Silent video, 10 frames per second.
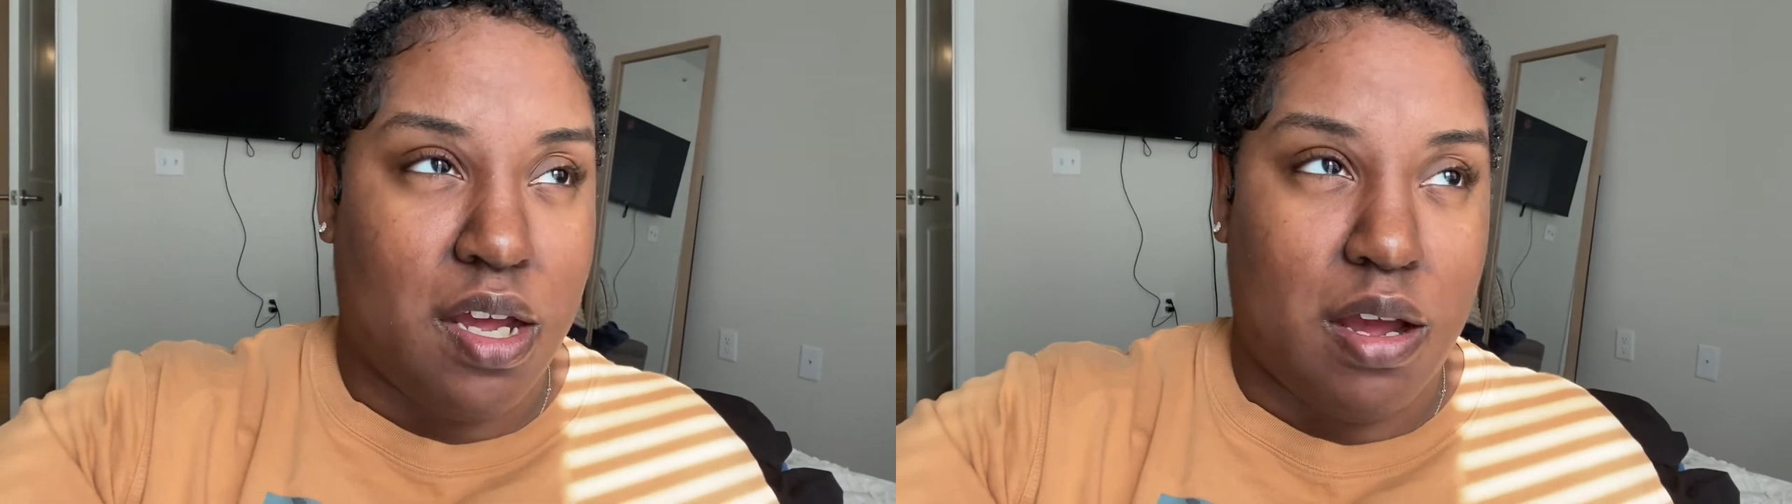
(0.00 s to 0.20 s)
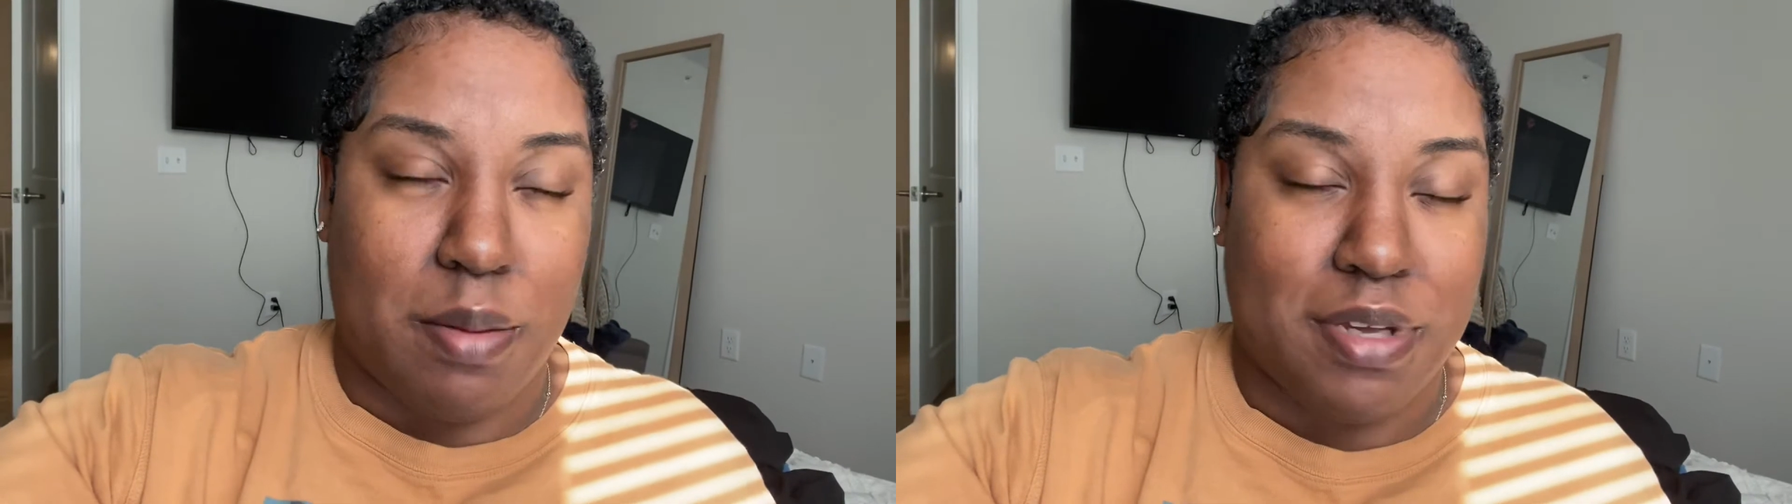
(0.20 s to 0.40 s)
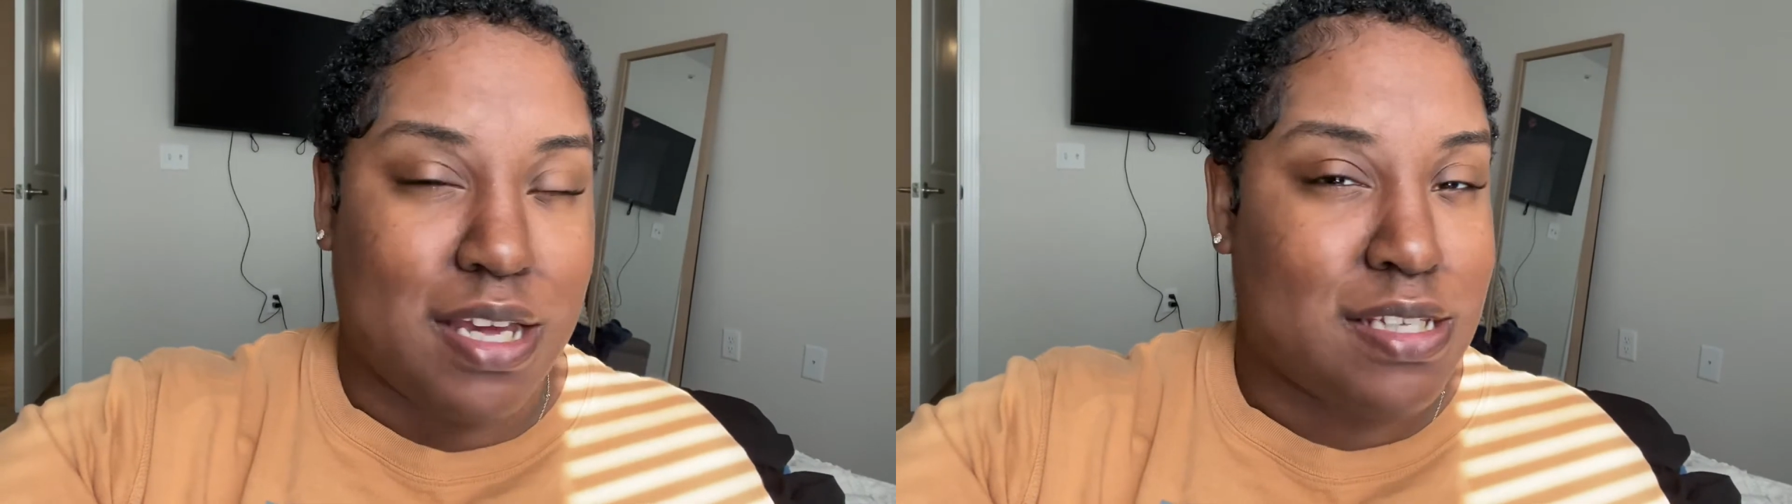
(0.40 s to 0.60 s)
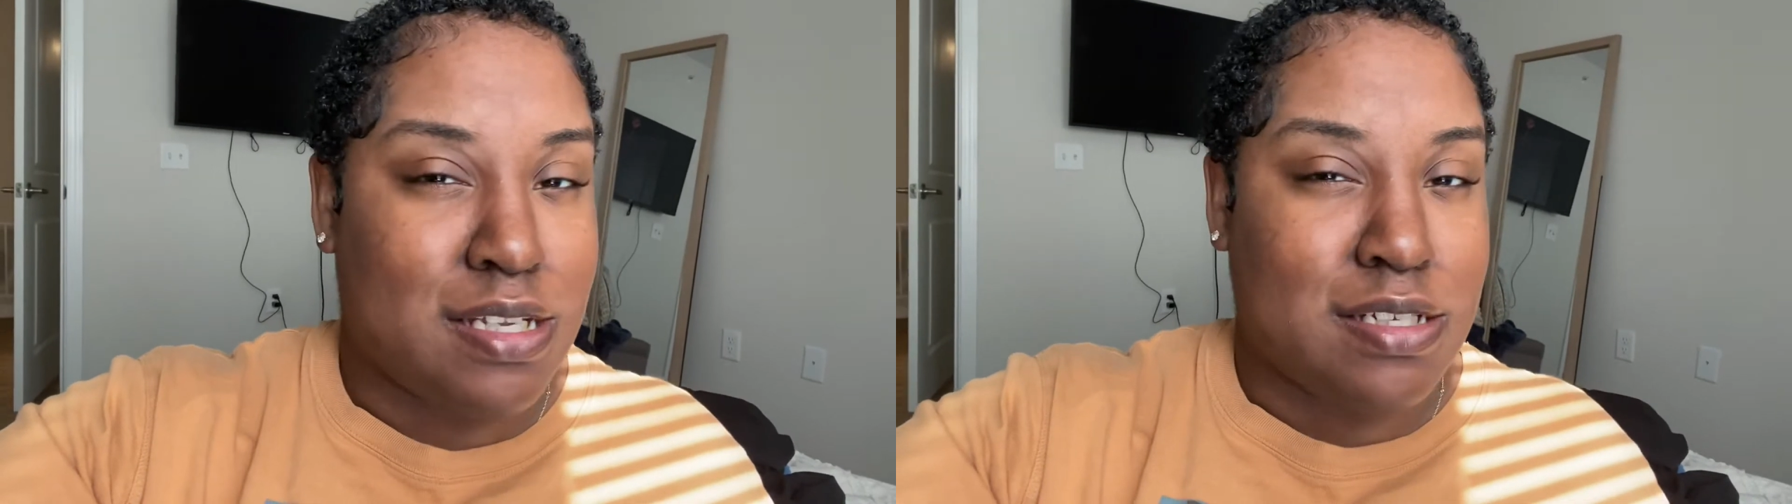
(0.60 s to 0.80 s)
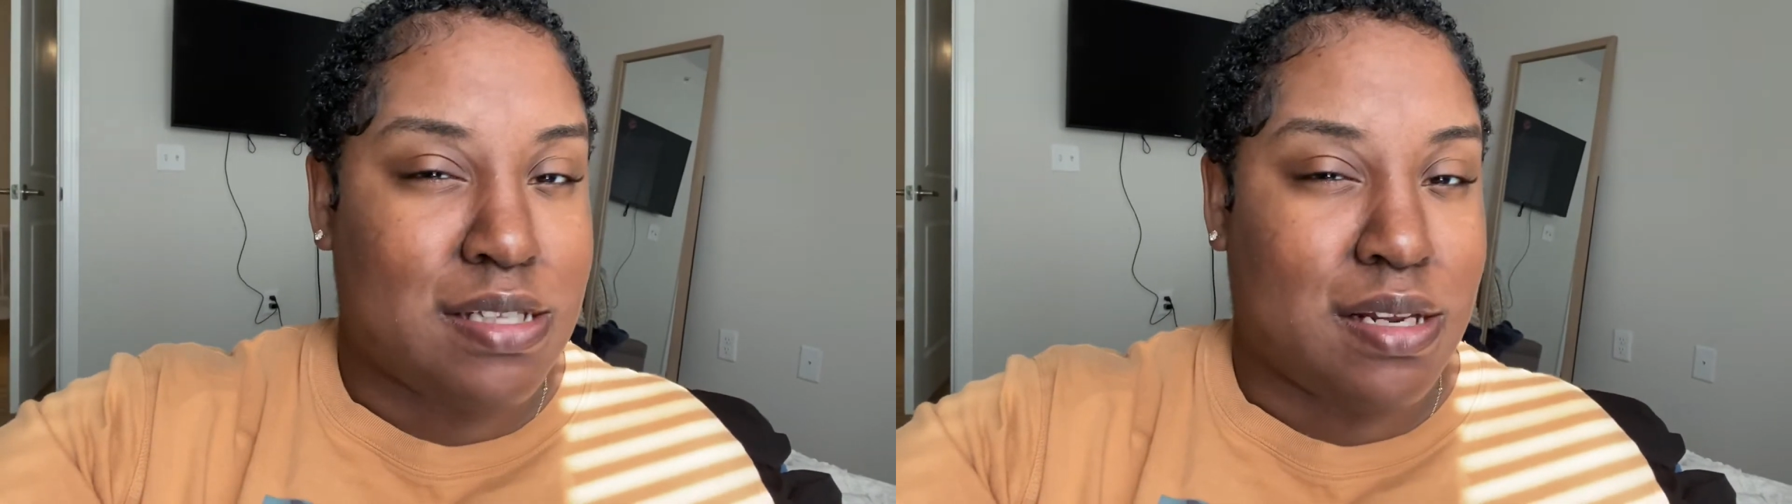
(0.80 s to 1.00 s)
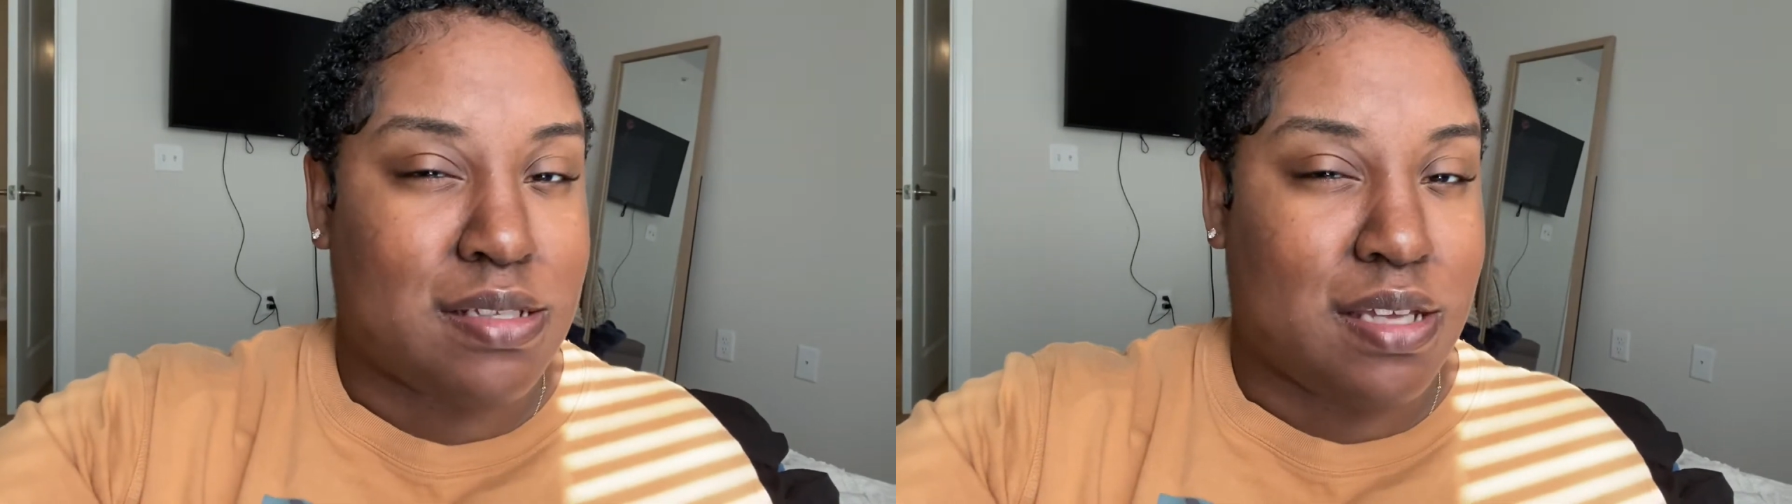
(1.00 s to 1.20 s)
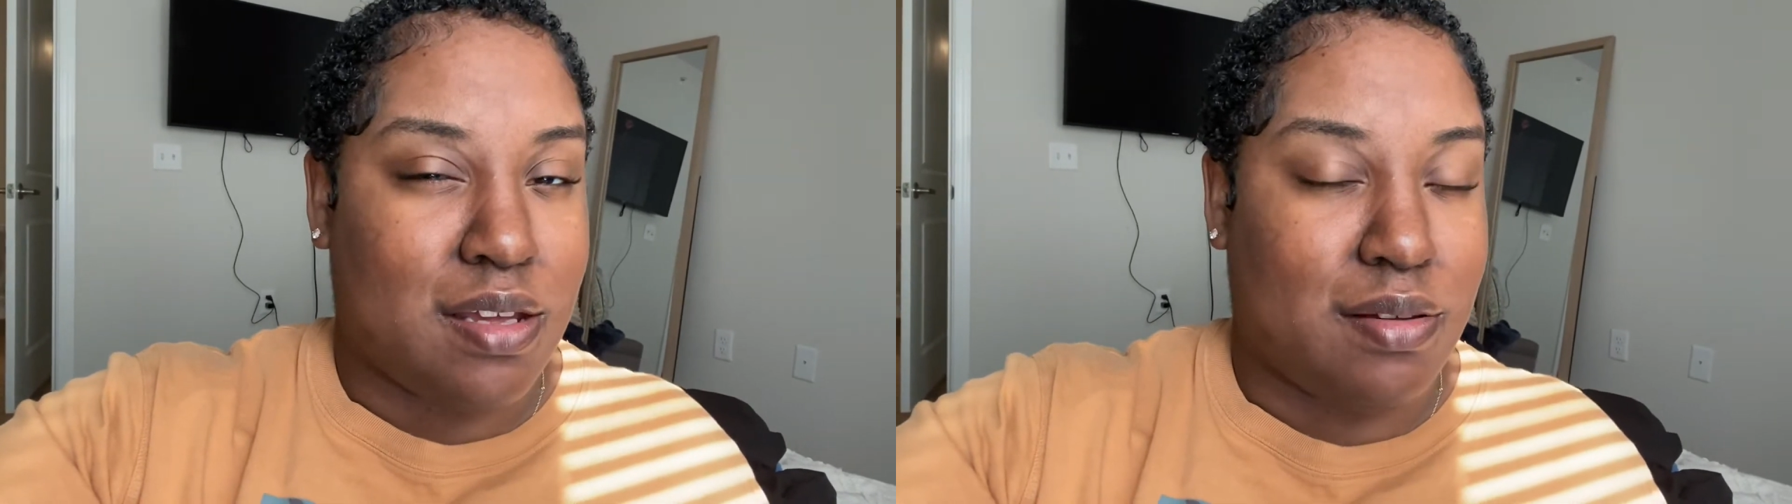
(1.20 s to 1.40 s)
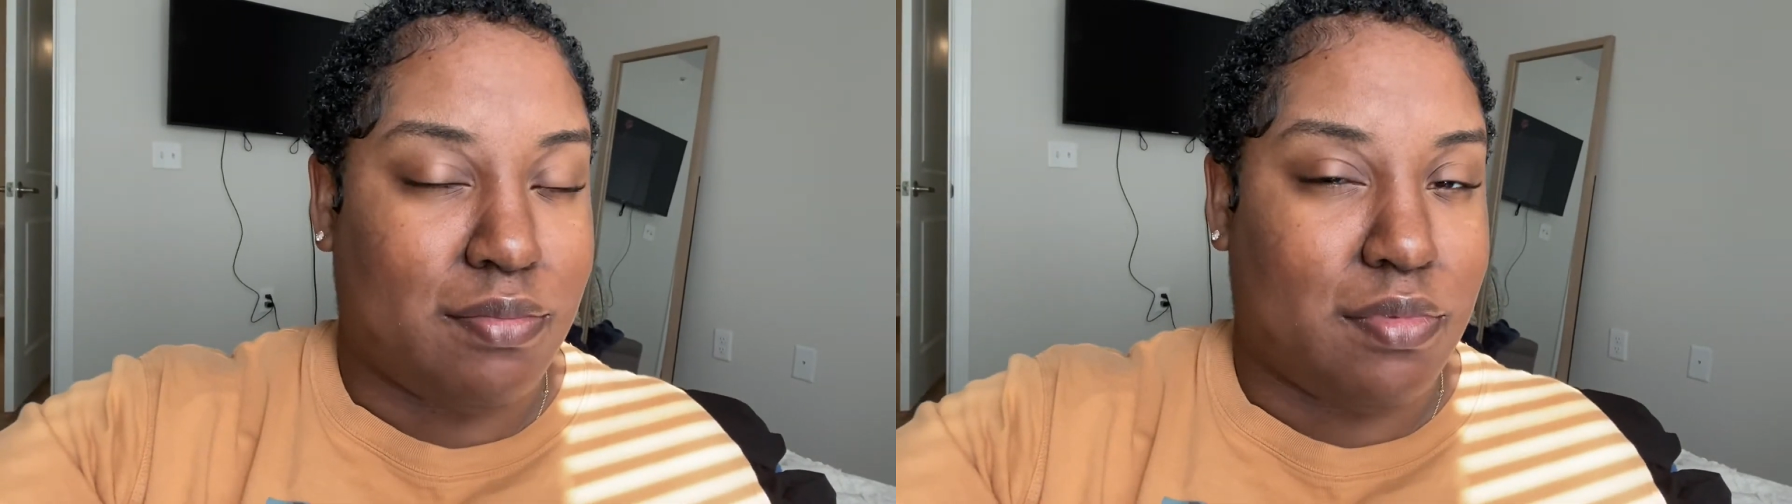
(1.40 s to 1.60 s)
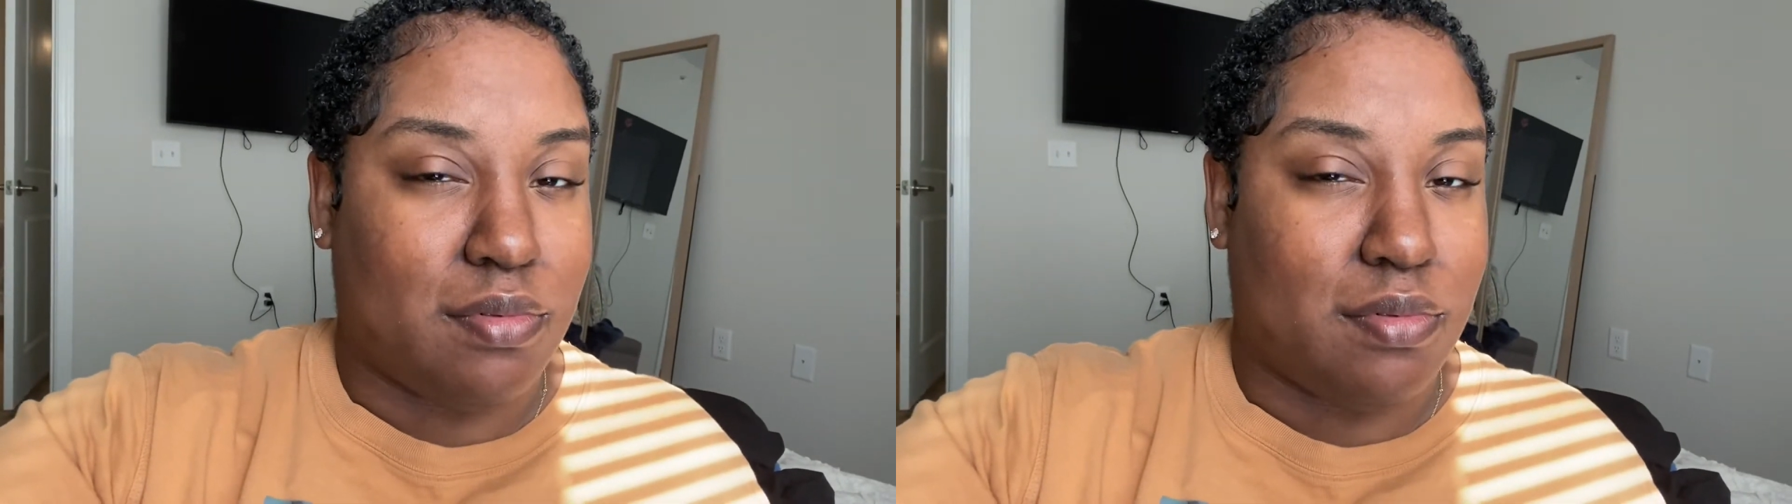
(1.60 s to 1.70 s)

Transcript: I'm guessing it's not a scam.